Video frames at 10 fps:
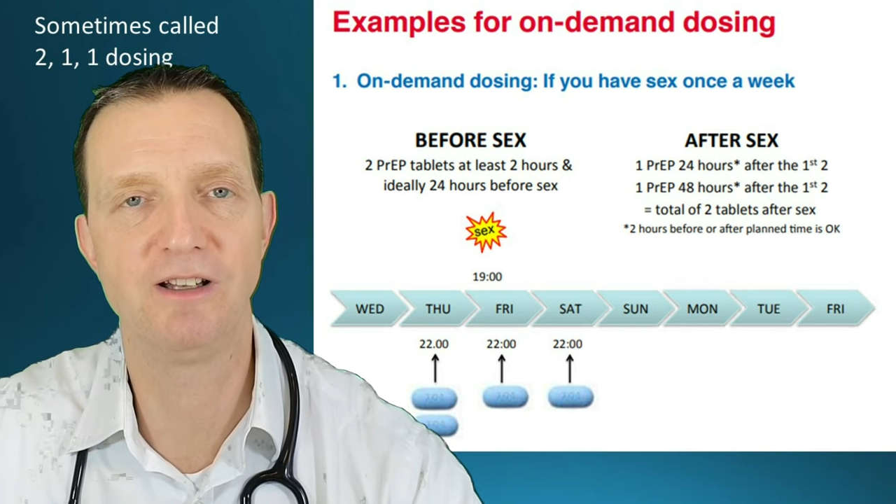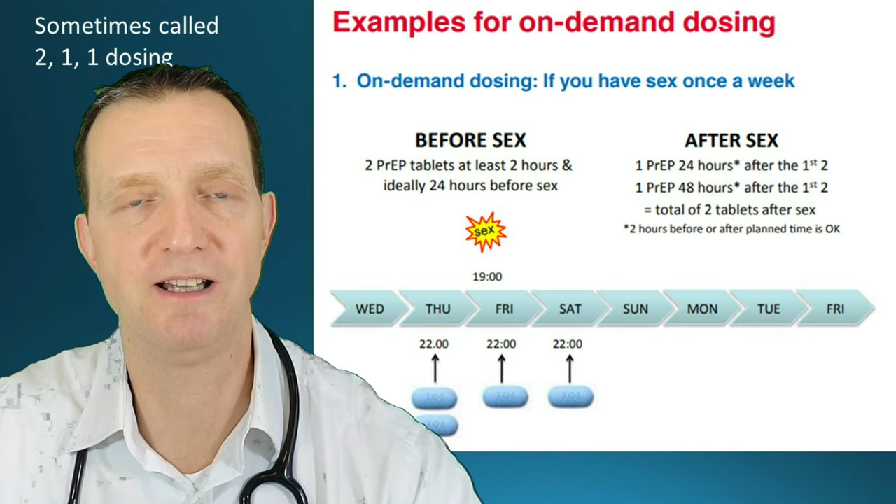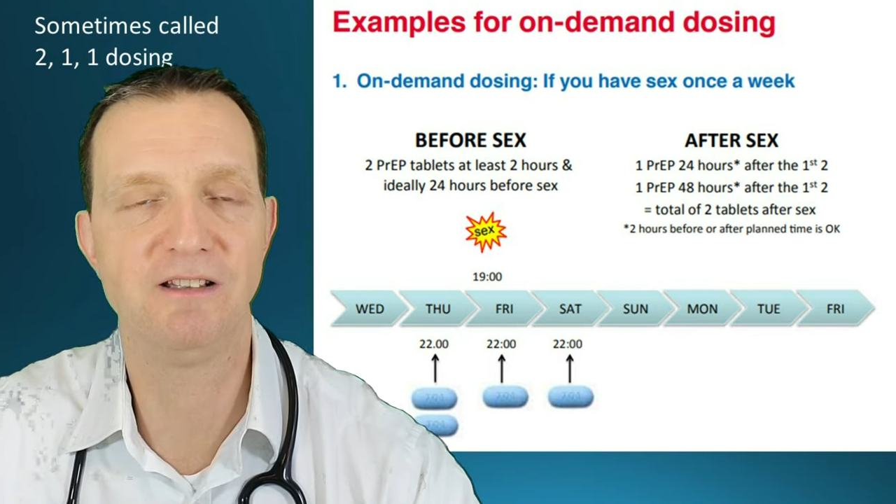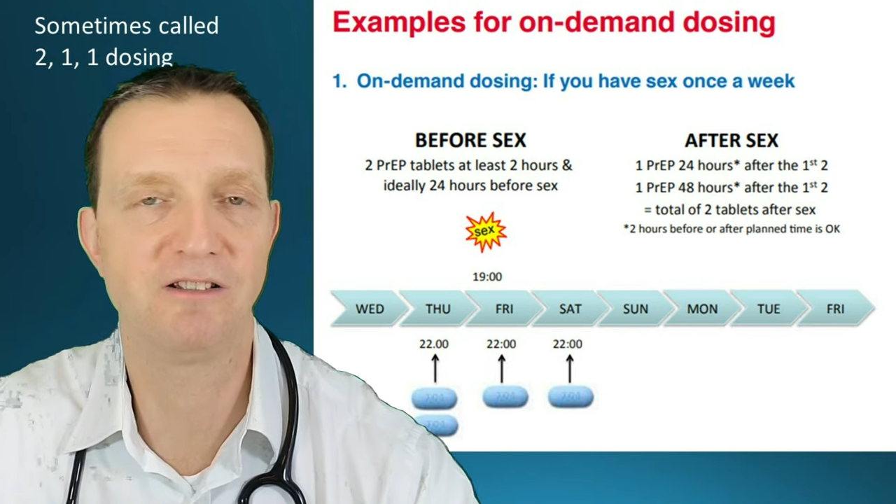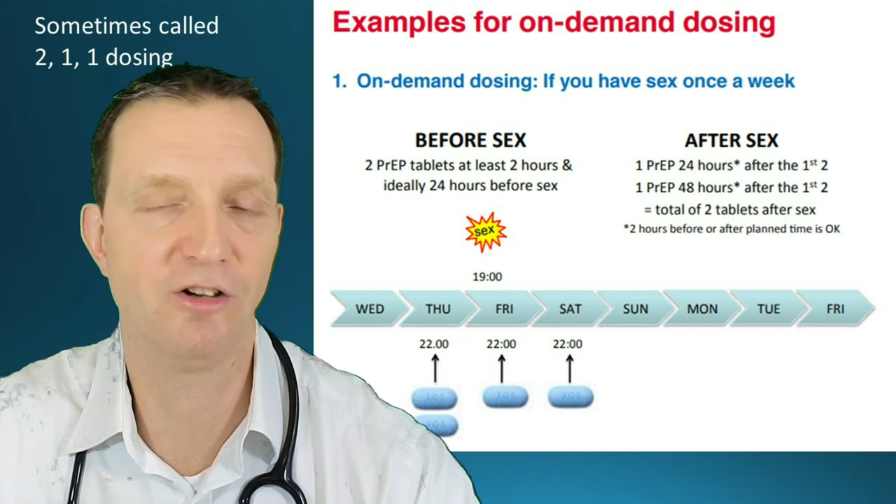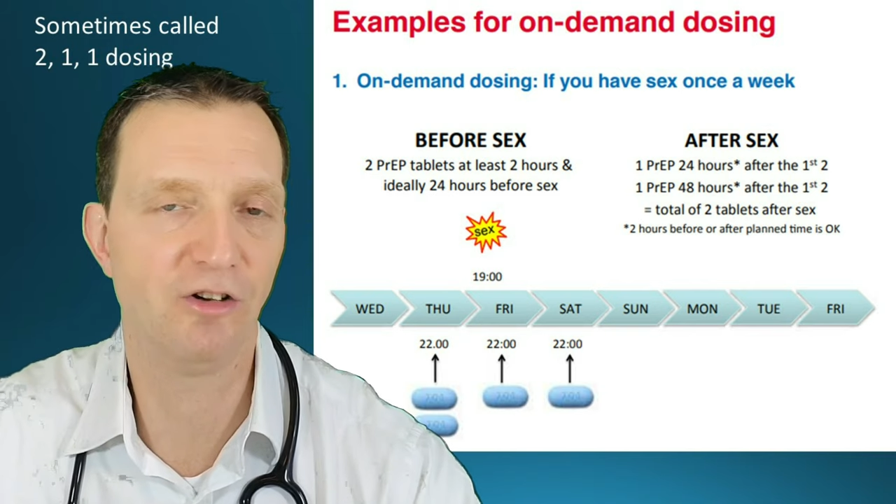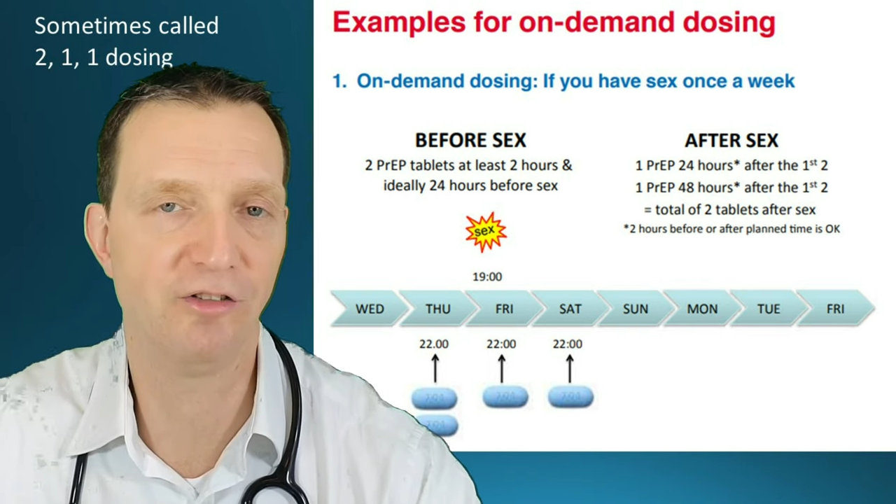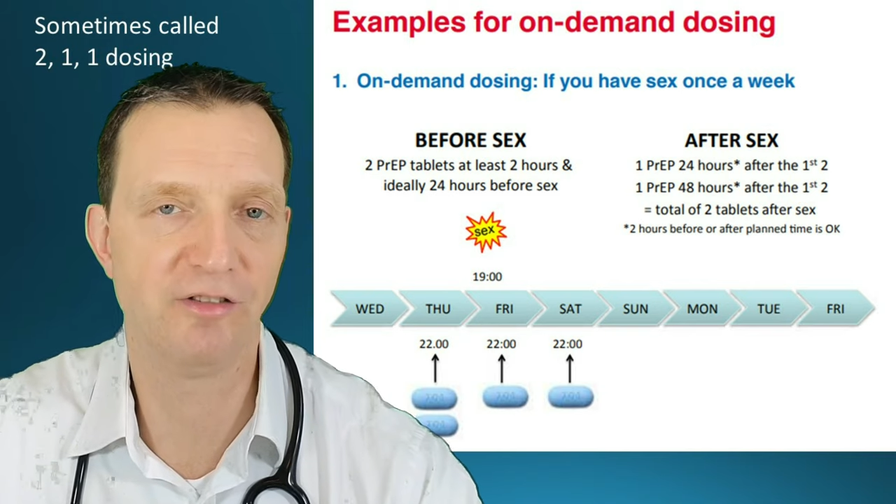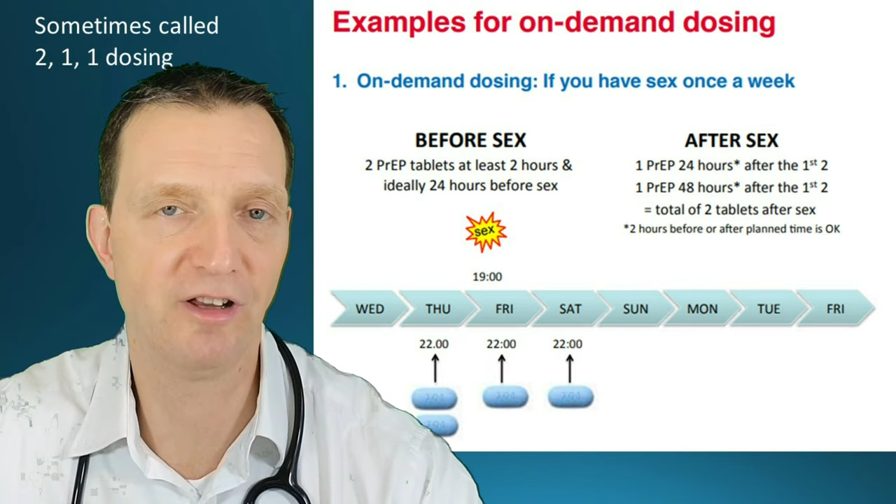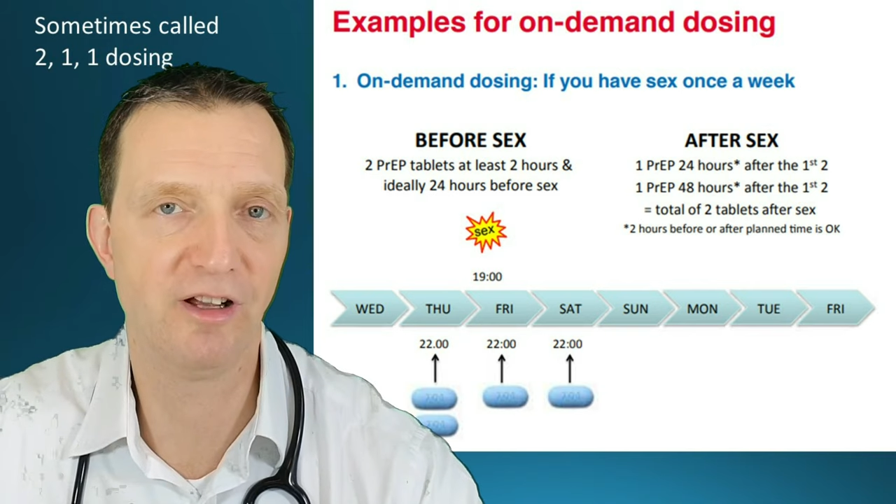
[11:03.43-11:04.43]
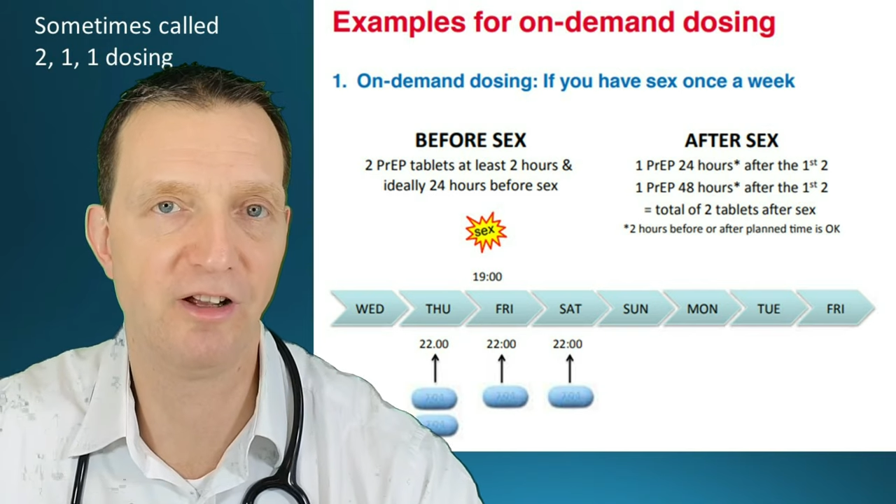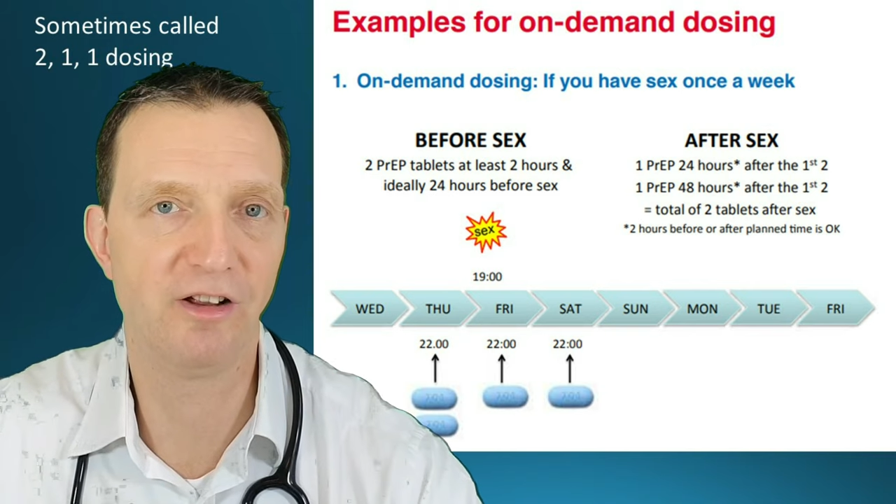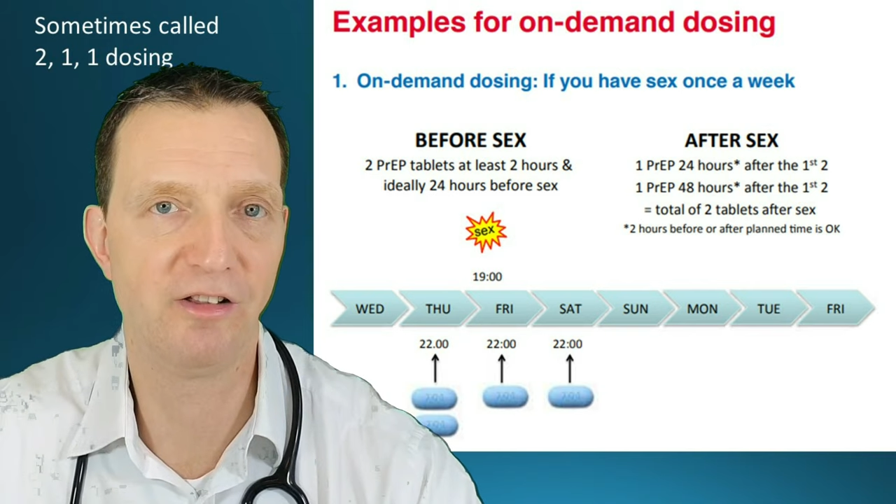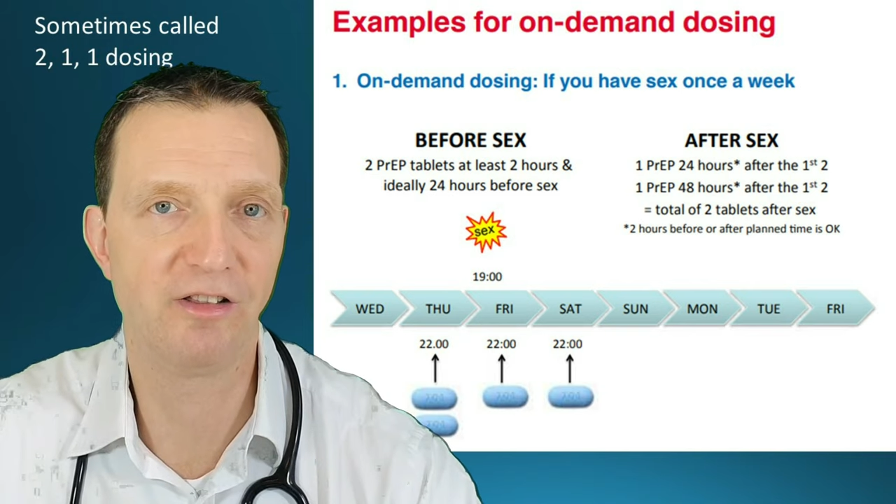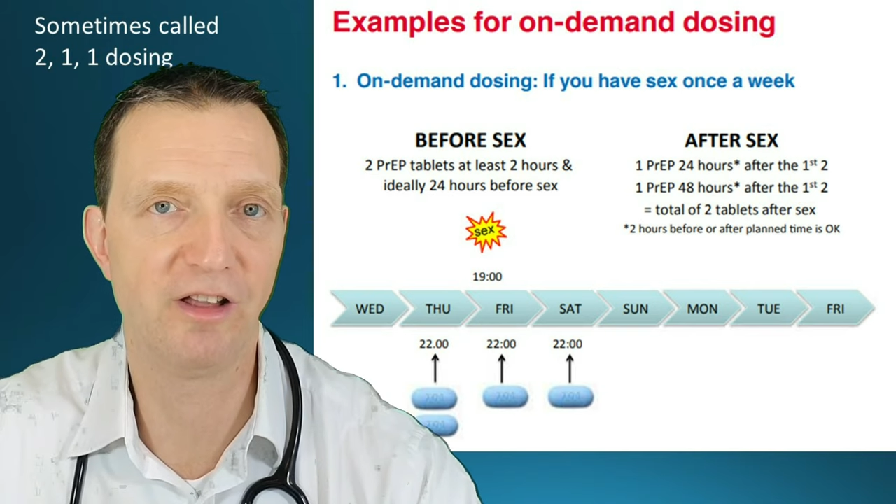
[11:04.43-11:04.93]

late on uh,